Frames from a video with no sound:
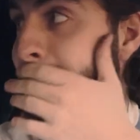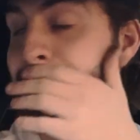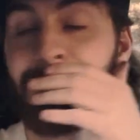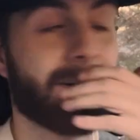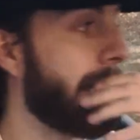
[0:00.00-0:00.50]
I
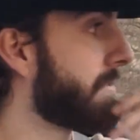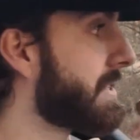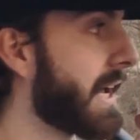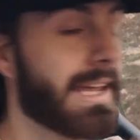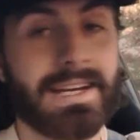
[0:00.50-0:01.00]
don't have
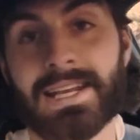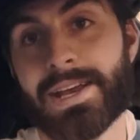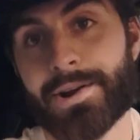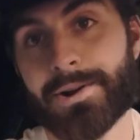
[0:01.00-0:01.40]
second gear,